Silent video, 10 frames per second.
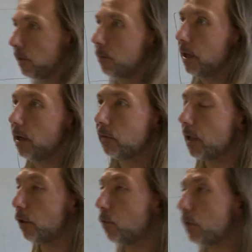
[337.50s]
of the Amiga is
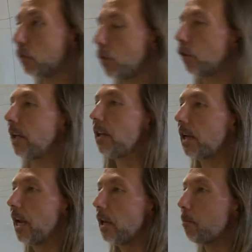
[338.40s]
that there is not
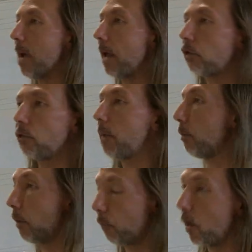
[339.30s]
dedicated banks of
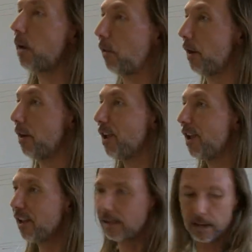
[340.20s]
memory for anything.
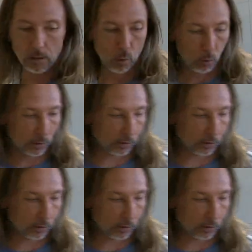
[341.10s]
Like all